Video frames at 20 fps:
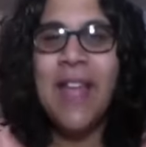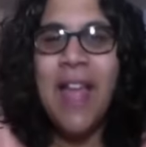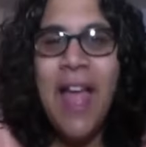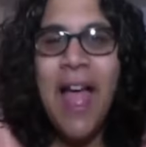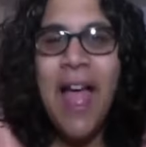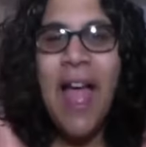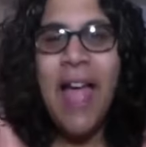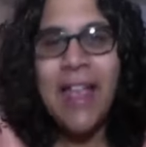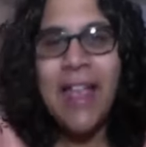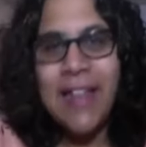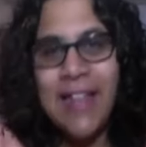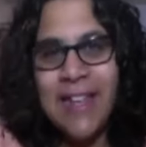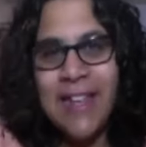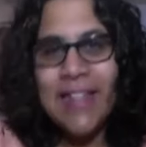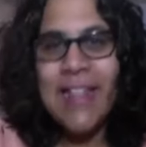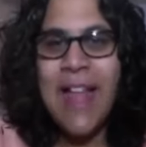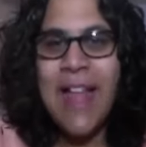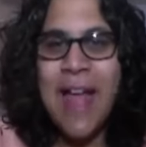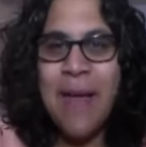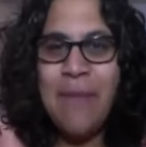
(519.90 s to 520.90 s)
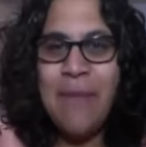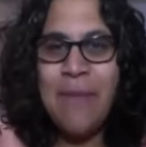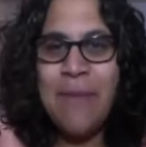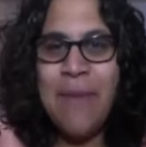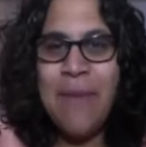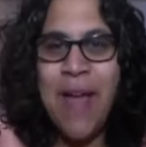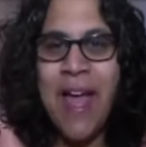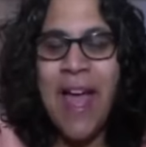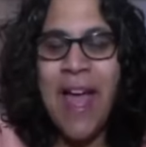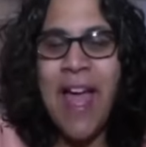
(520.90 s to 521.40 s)
I can clap
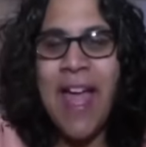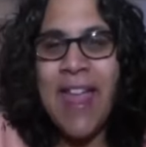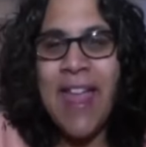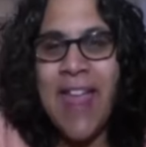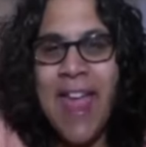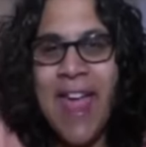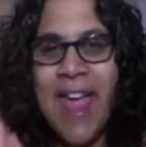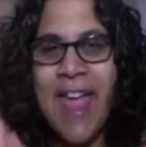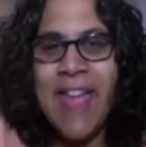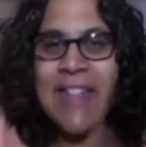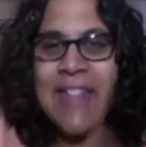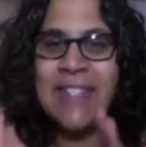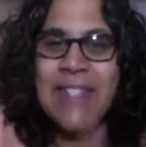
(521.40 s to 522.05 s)
my hands,